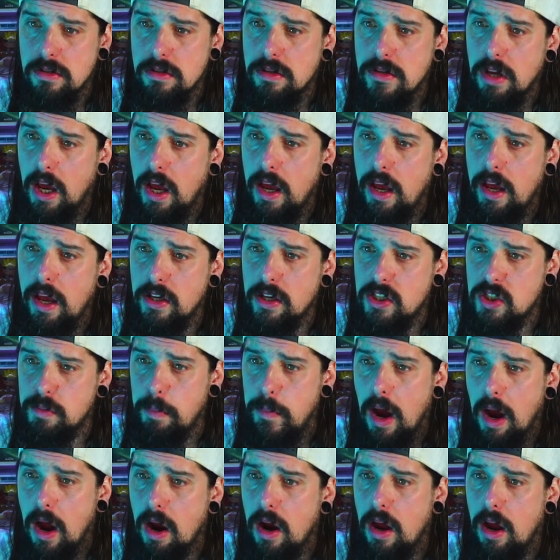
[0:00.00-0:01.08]

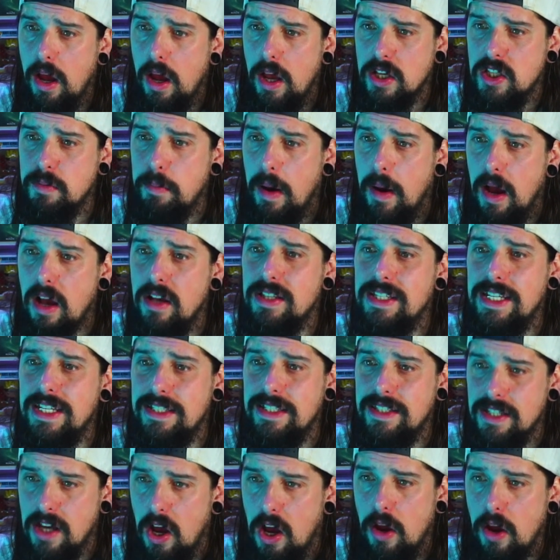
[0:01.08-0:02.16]
sparsing
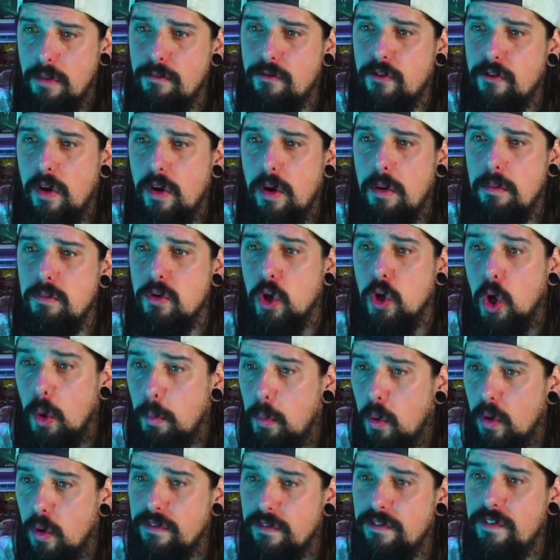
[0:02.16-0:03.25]
time from
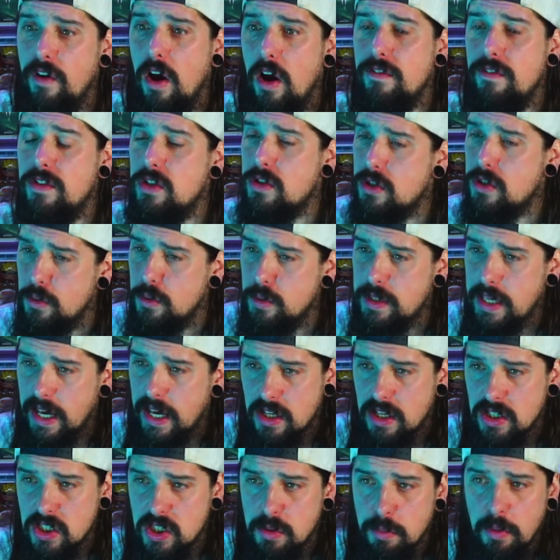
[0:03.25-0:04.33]
0.5 to 2
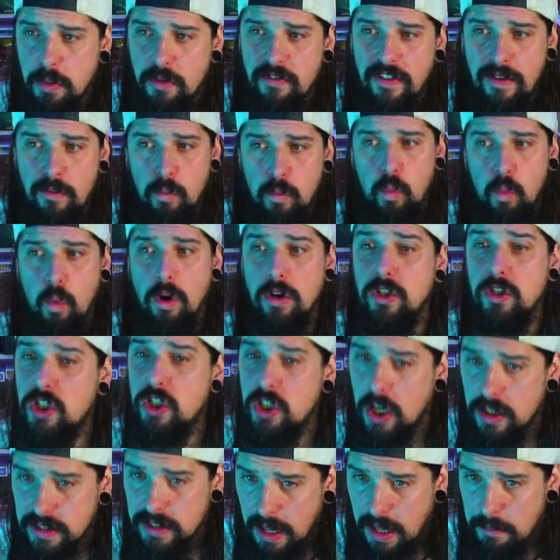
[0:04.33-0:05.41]
seconds to prevent
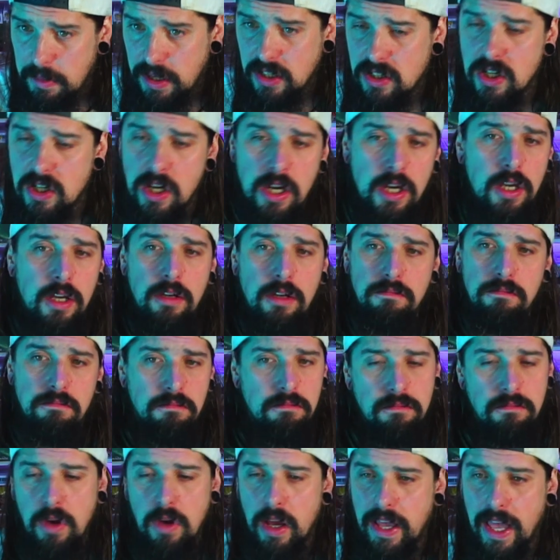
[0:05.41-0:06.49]
one-shot damage.
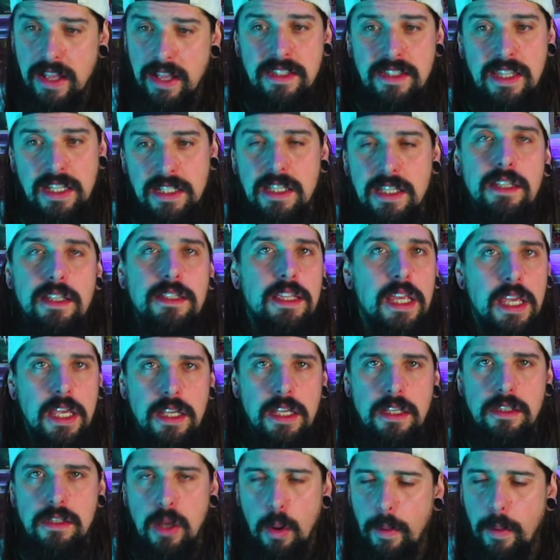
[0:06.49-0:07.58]
Again, this is the
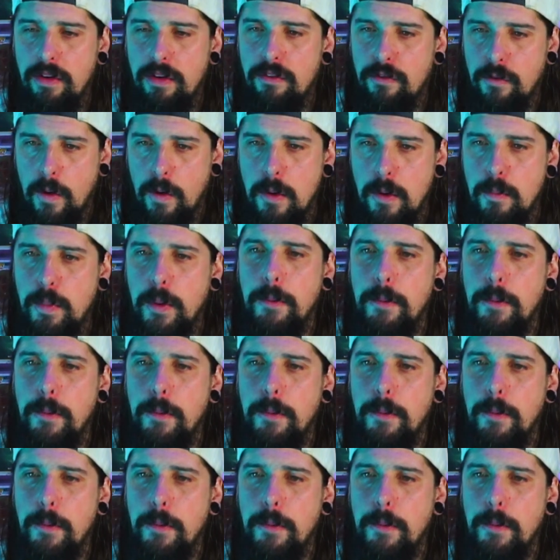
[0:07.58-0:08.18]
zoanthrope.